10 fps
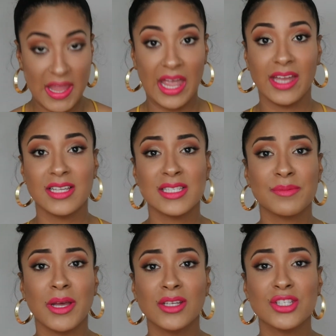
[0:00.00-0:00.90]
And it
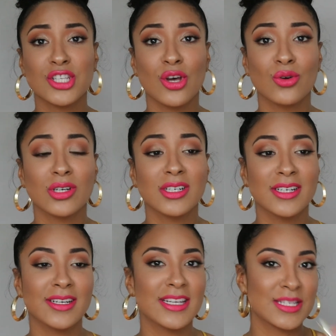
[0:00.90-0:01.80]
smells so
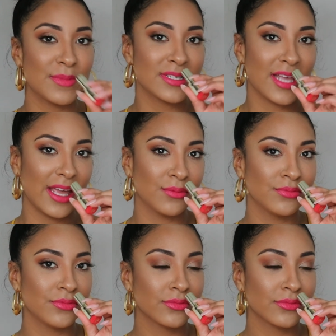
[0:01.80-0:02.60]
good. It smells like